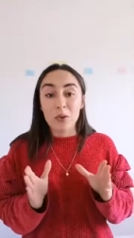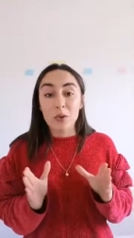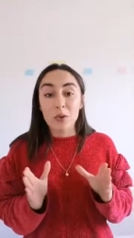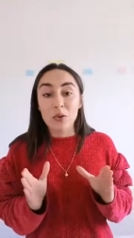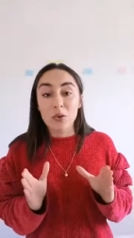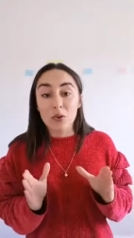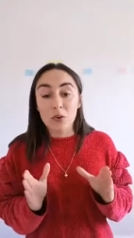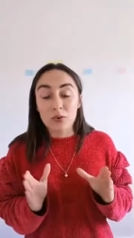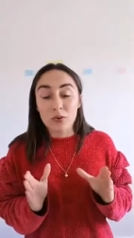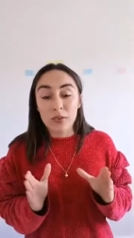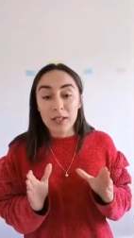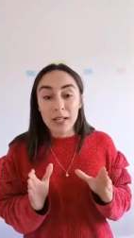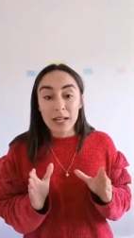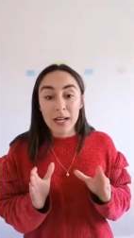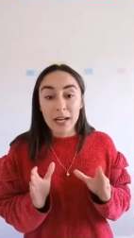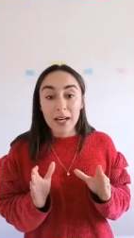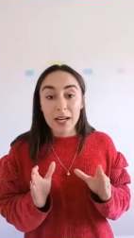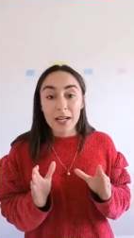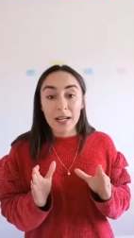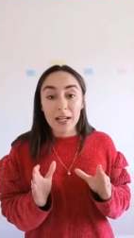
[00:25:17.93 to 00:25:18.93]
of
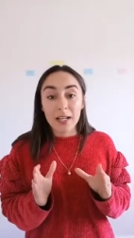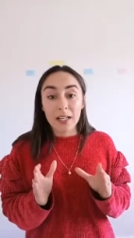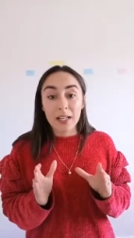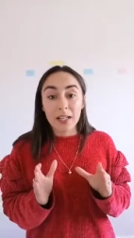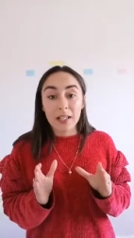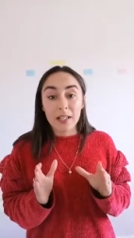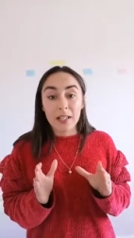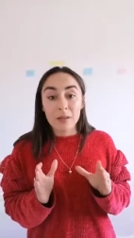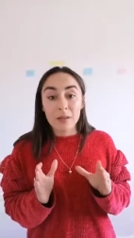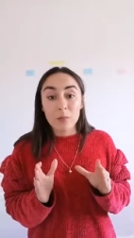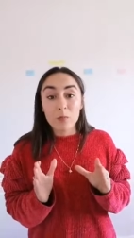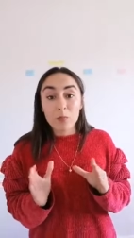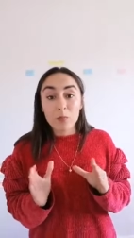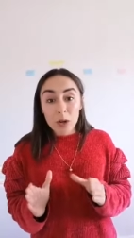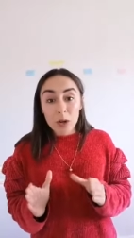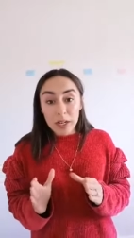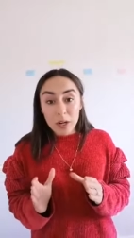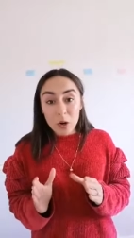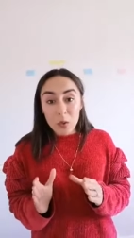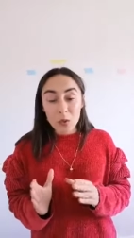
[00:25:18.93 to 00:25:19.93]
uh,
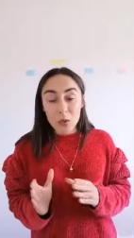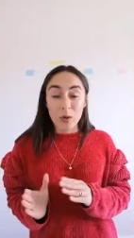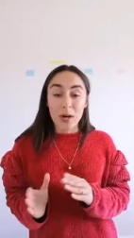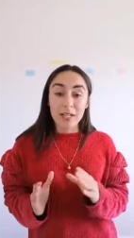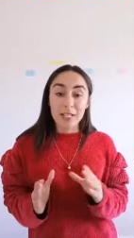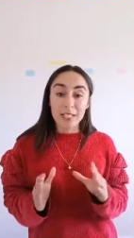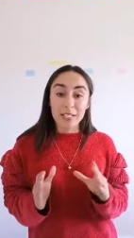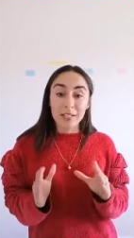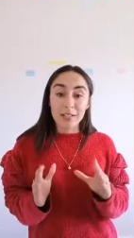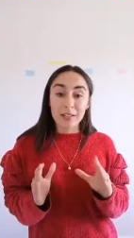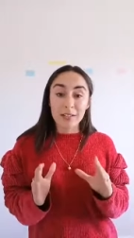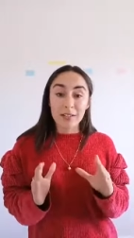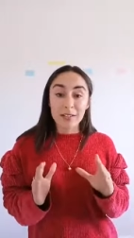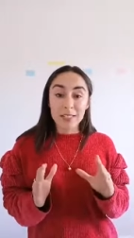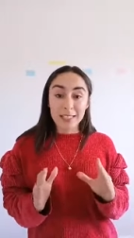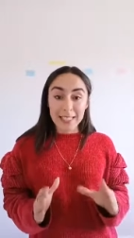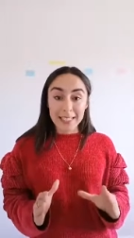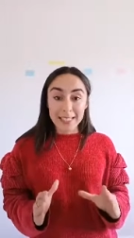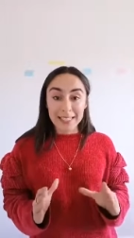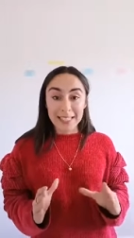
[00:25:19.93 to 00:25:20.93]
Rio twenty
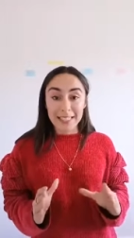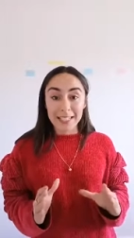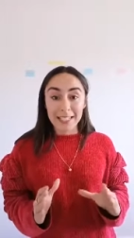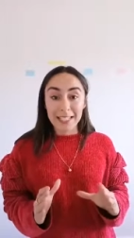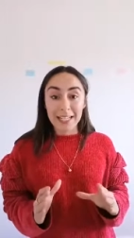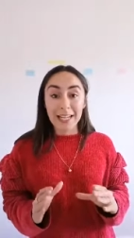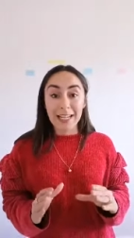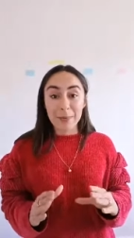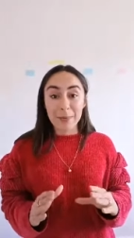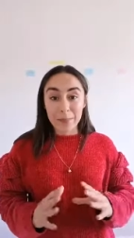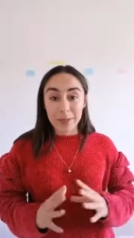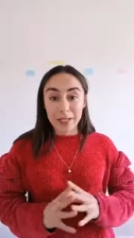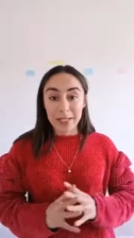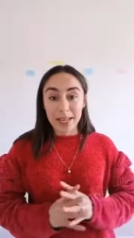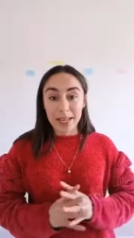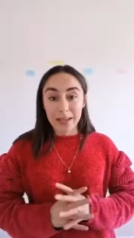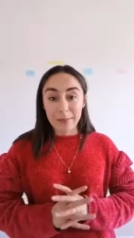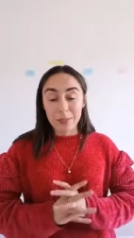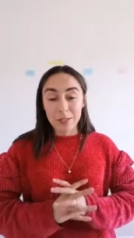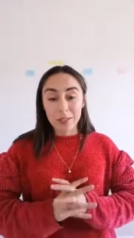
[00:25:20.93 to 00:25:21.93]
sixteen Olympic
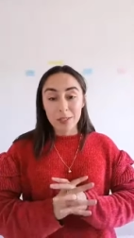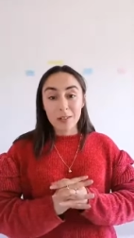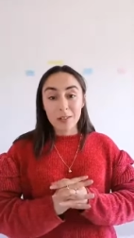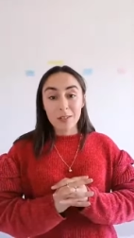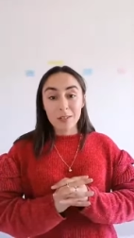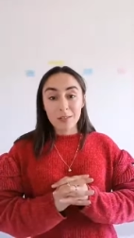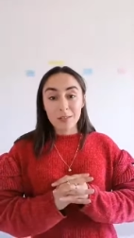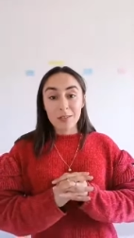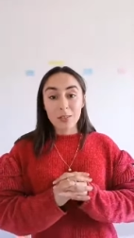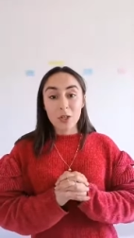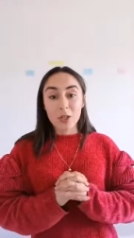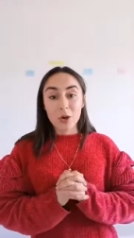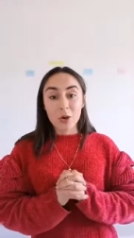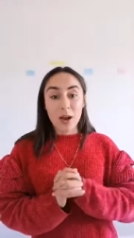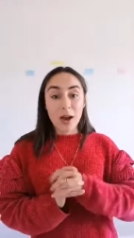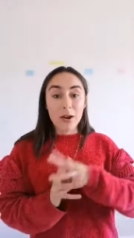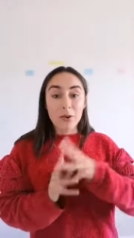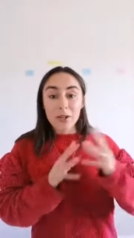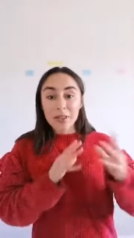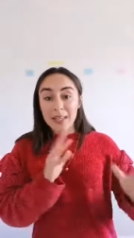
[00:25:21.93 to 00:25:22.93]
Games. So
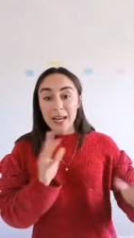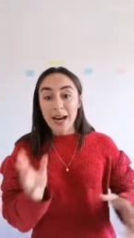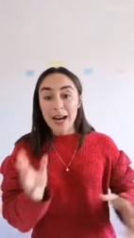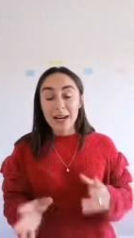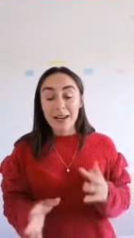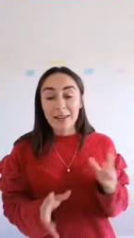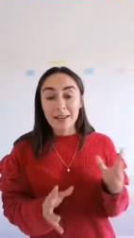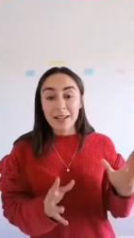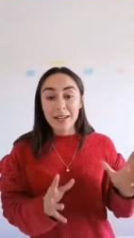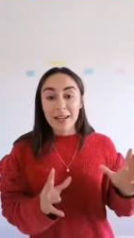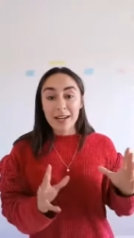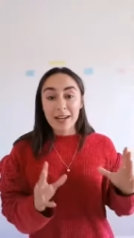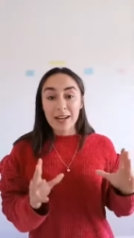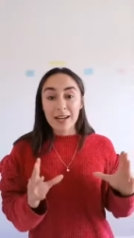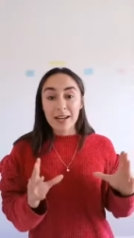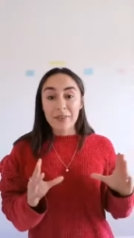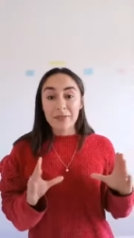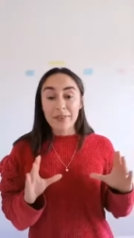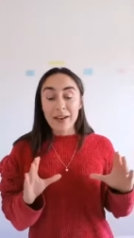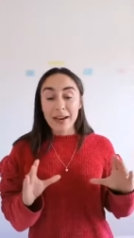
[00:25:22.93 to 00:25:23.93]
how did that
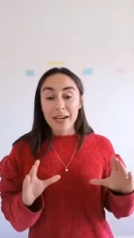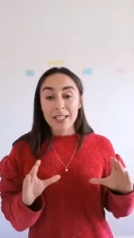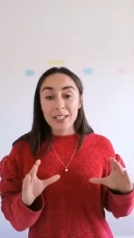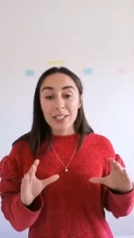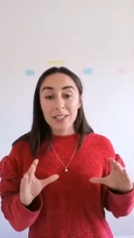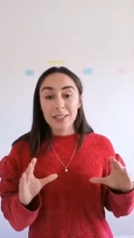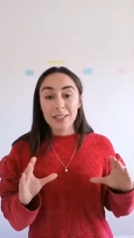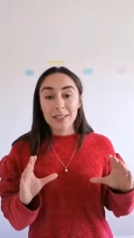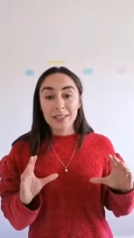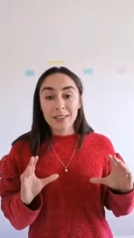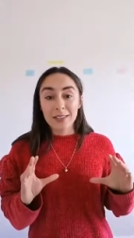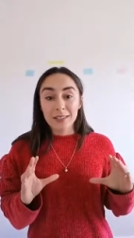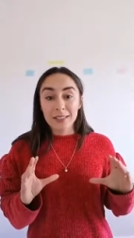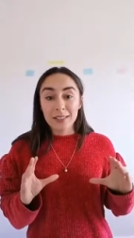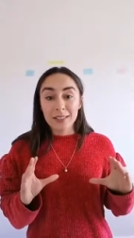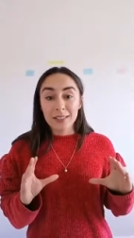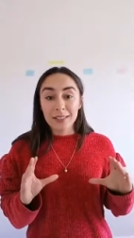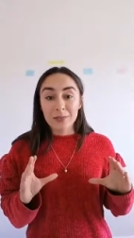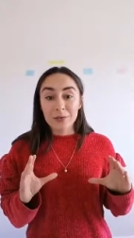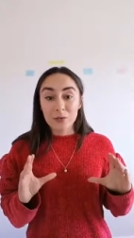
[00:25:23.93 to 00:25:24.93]
affect
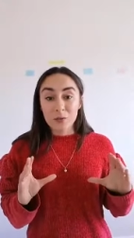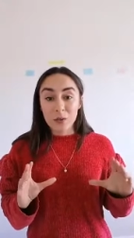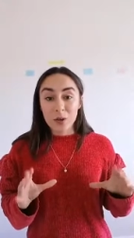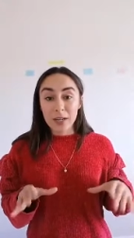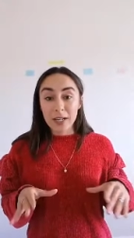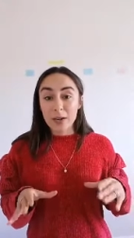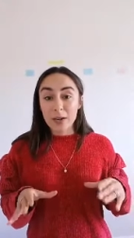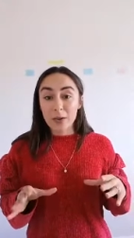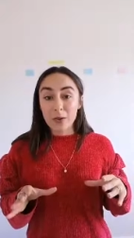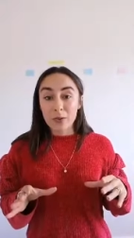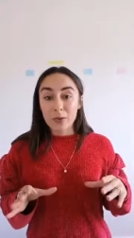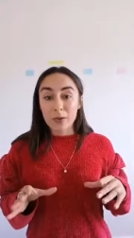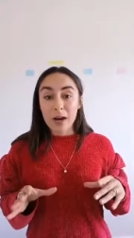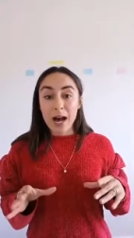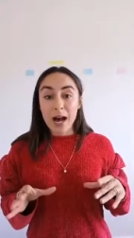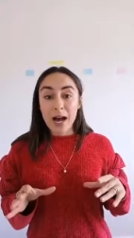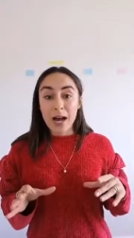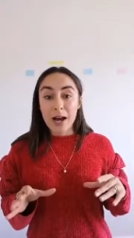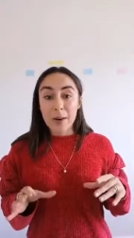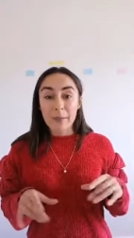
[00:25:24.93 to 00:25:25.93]
Rio
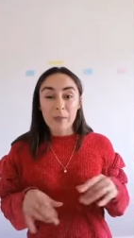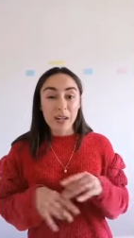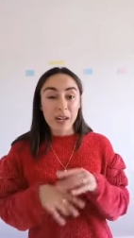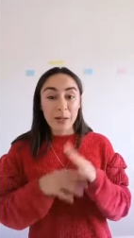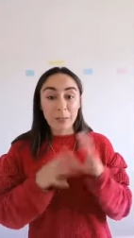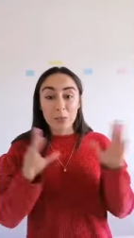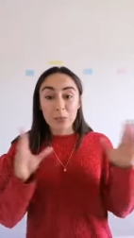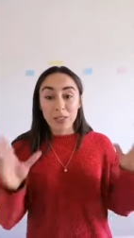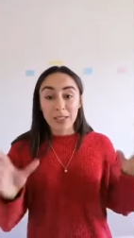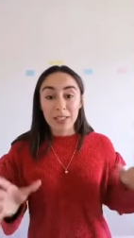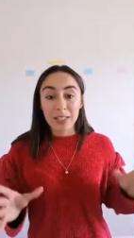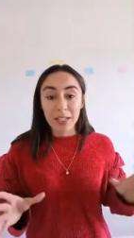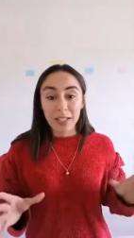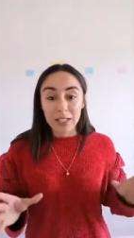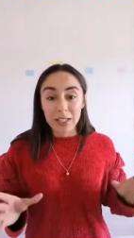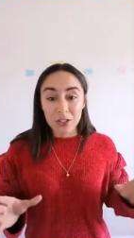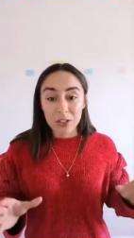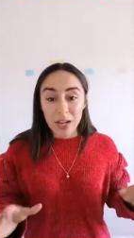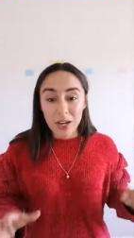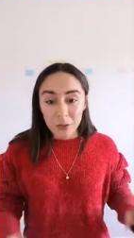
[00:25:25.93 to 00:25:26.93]
um, and Brazil
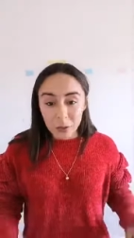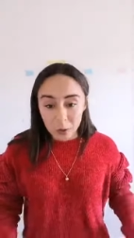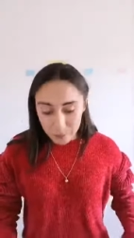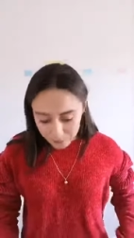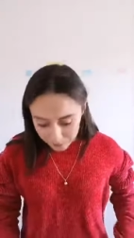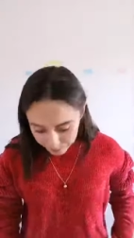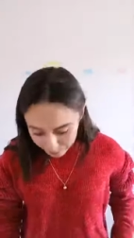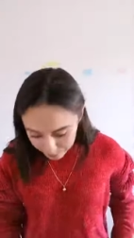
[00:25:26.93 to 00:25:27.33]
in general?